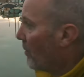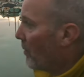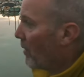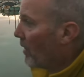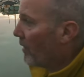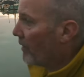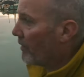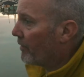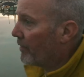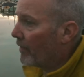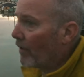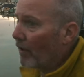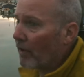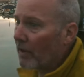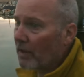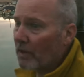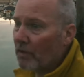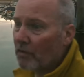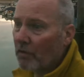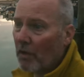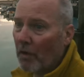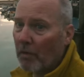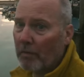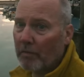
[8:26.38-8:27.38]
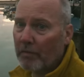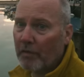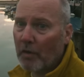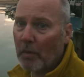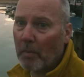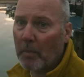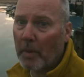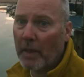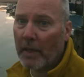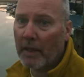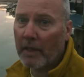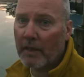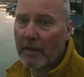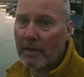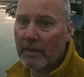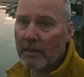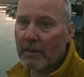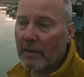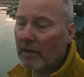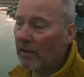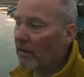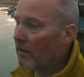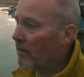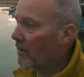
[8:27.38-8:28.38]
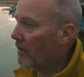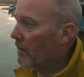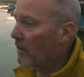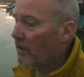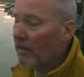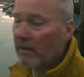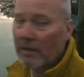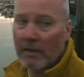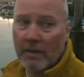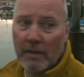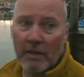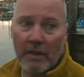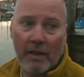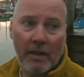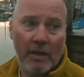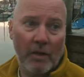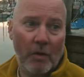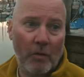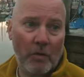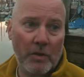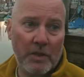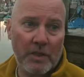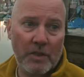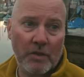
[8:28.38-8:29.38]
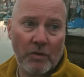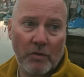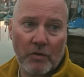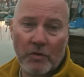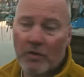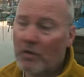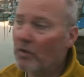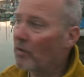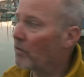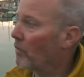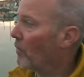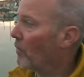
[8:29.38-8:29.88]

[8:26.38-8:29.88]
might fly the drone for a bit. And uh, long as it's not too